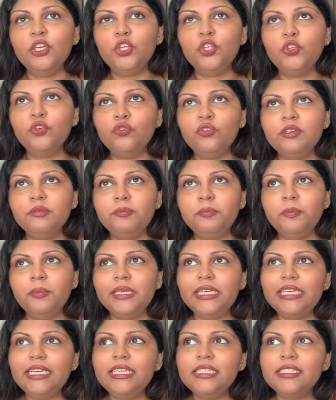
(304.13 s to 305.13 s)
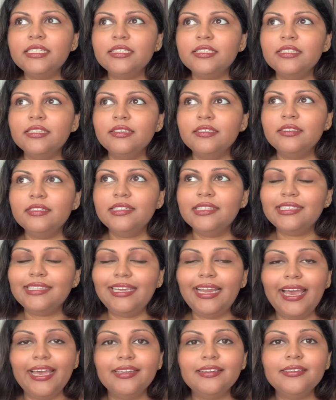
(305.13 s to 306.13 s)
you repeat
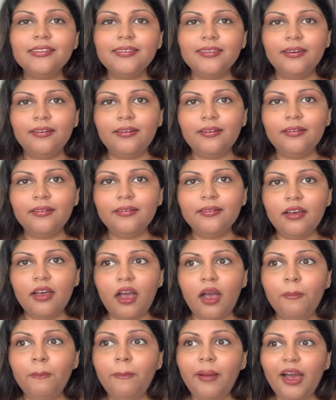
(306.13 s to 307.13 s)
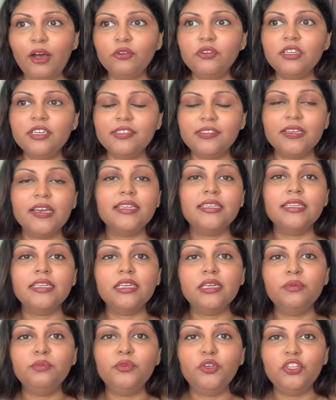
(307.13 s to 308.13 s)
slander about a certain
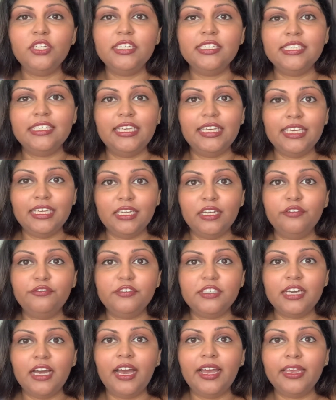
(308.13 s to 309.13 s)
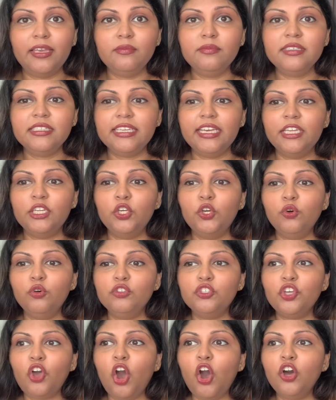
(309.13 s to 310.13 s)
community enough times, it
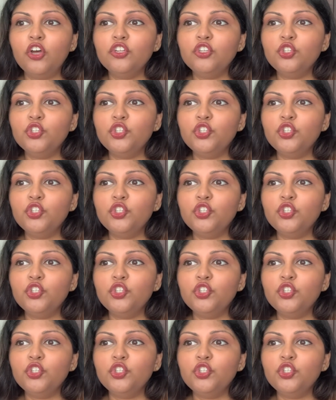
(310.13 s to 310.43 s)
goes on